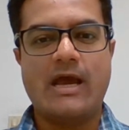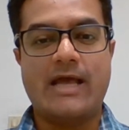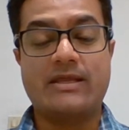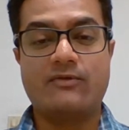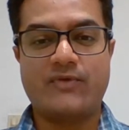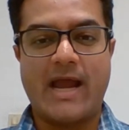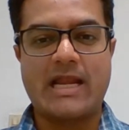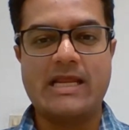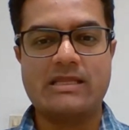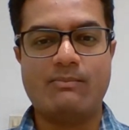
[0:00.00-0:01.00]
and then
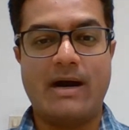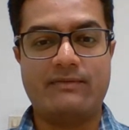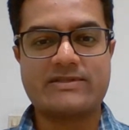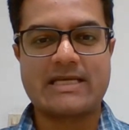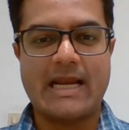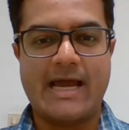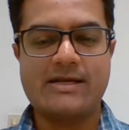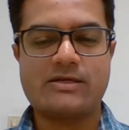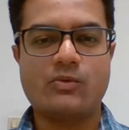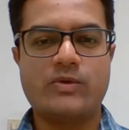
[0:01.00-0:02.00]
finally the Marvis client,